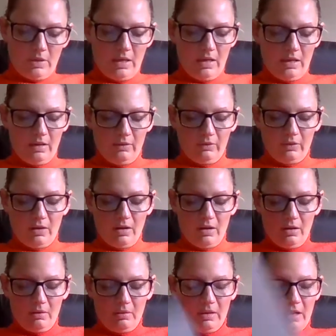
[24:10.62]
made
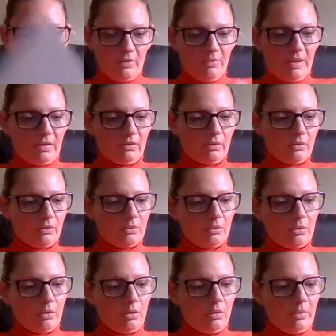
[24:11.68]

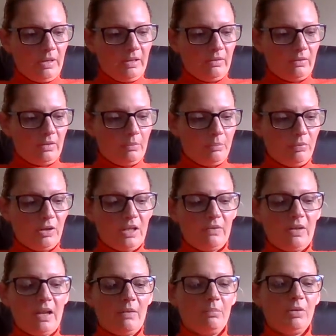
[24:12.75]
some comments in
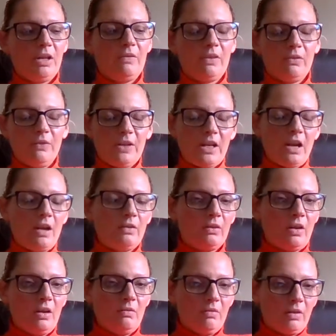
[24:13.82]
the previous video,
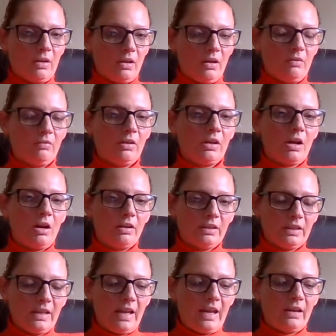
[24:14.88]
so
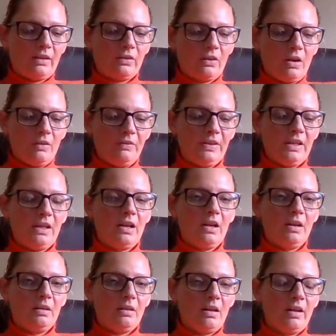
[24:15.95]
regarding the exile
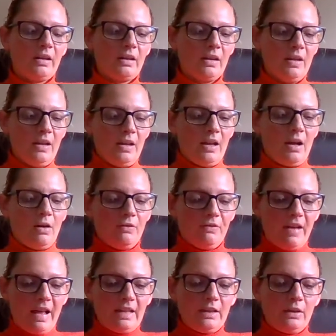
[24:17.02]
video, like our
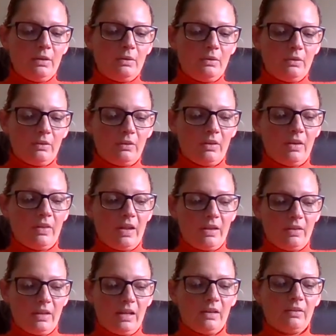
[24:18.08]
values, are they
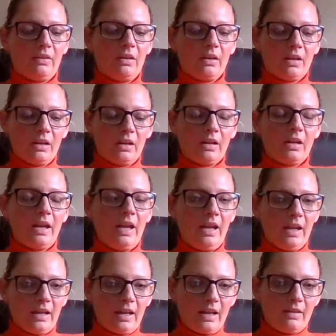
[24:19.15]
things that are going to
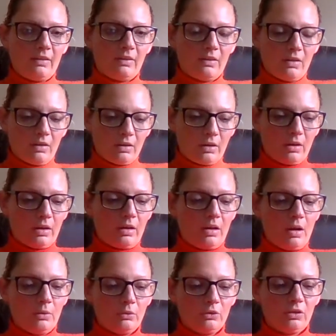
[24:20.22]
hit against our
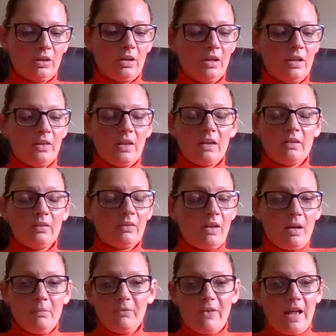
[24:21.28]
culture? There's
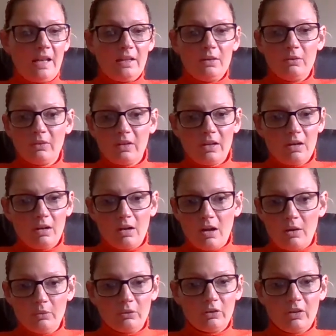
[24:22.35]
some values in our
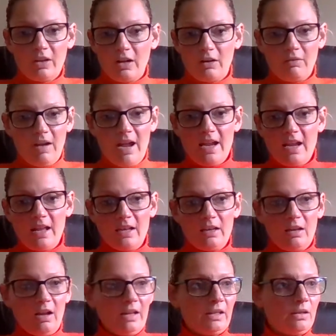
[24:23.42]
culture that are great,
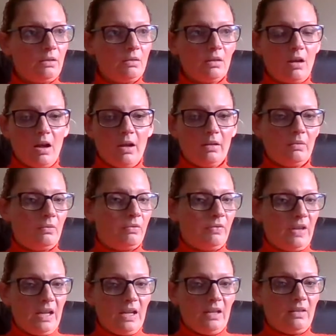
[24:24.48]
and like you can go and
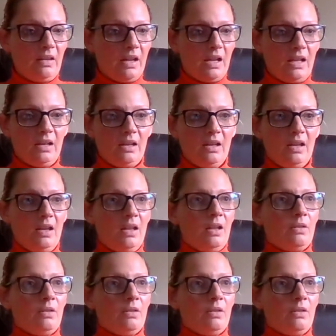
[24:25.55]
feed in